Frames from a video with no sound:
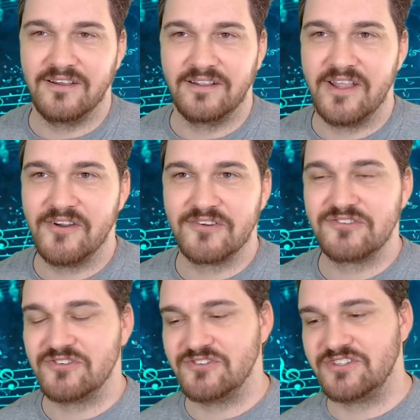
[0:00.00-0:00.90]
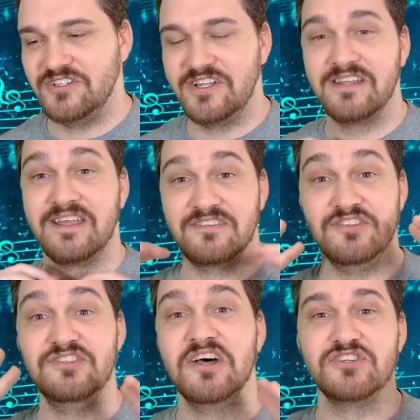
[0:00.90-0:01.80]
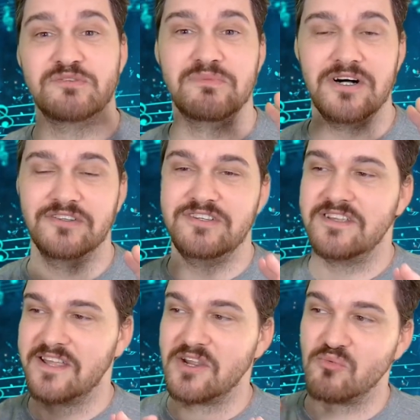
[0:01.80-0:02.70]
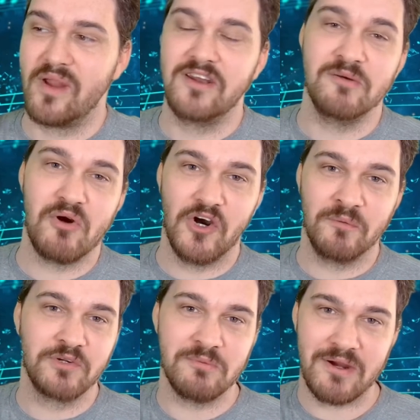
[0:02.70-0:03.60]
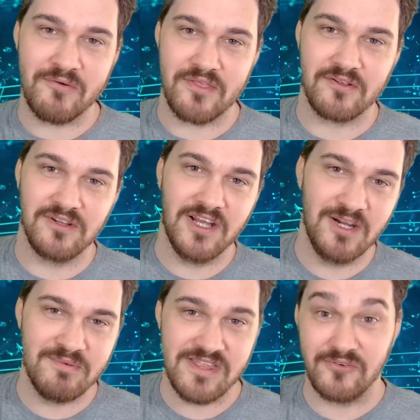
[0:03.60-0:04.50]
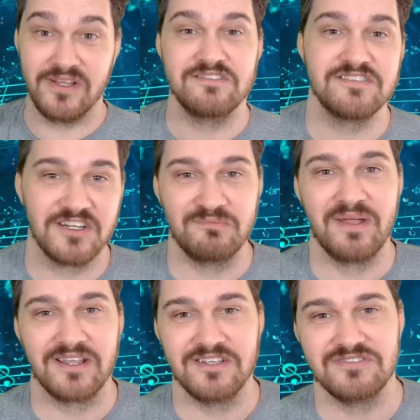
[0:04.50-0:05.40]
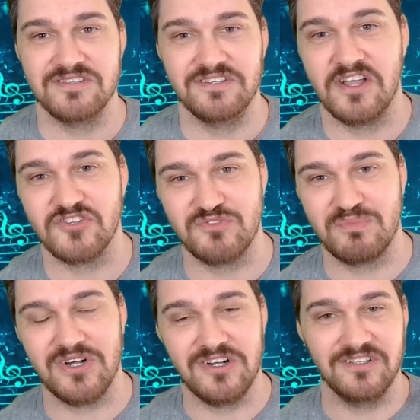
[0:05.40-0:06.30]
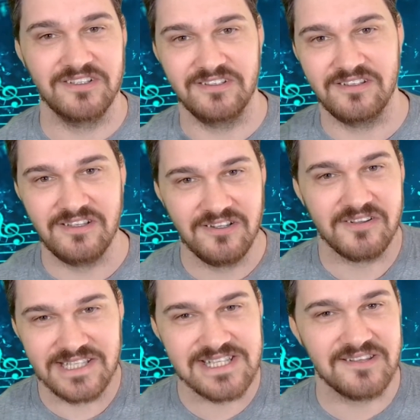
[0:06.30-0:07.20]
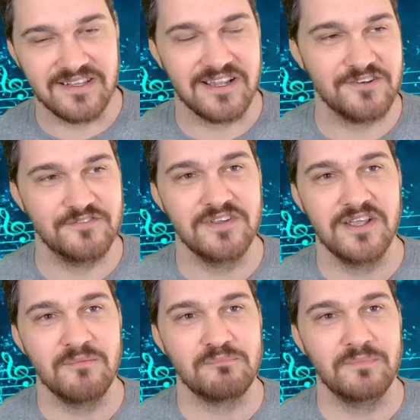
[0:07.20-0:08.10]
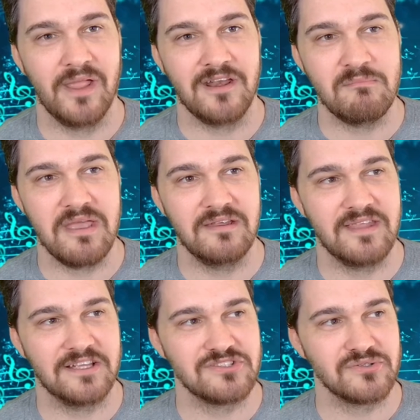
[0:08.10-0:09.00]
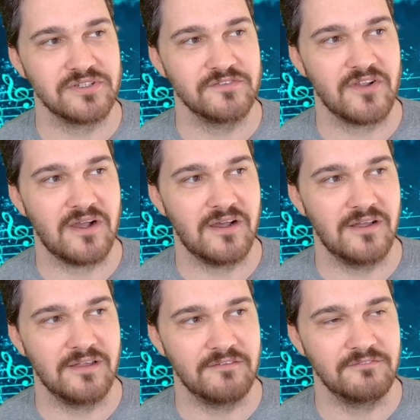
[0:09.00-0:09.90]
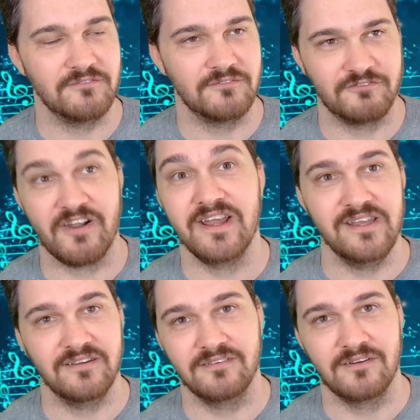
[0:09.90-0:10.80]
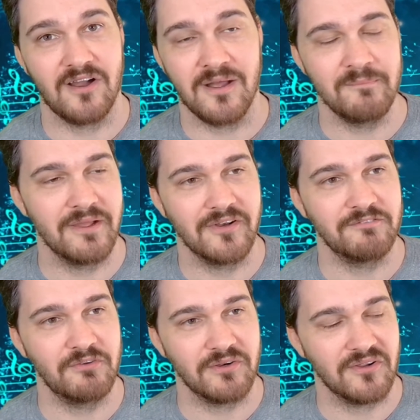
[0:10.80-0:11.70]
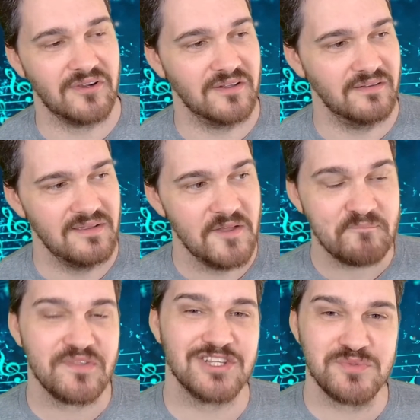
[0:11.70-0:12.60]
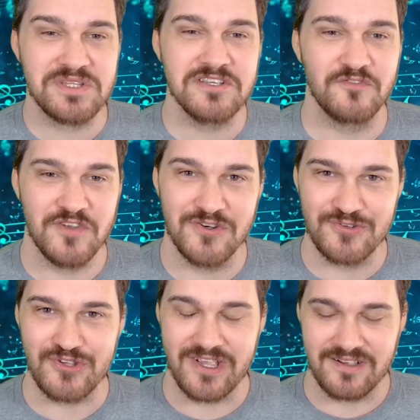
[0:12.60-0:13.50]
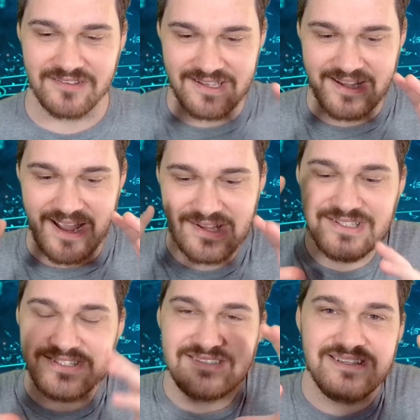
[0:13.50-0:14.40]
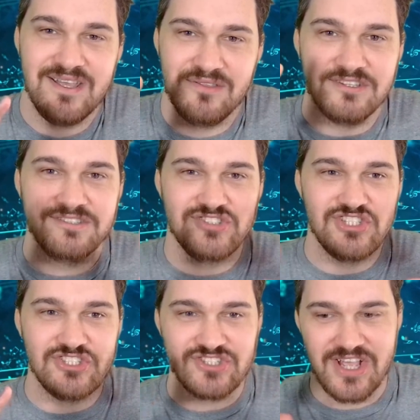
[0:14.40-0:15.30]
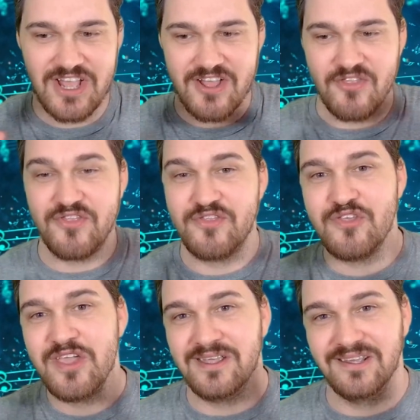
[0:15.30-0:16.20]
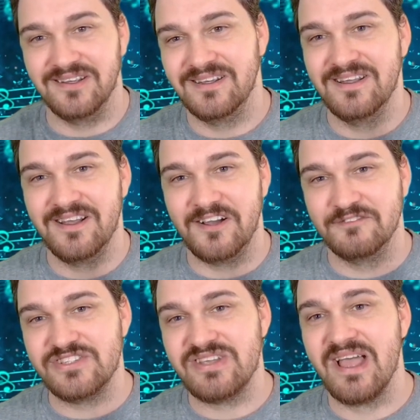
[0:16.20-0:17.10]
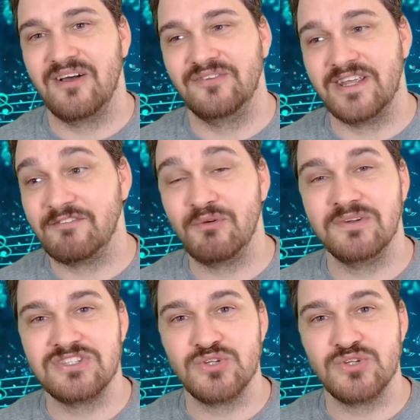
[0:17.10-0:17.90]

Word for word: characters, and you get like the dust ball, and you see like a random arm come out with a club, and then it'll get sucked back into the dust ball. And you know, that's how they kind of animated that sort of that fighting, combat, whatever you want to call it. That's what this feels like. Like, I can see this just thing of sound, and every once in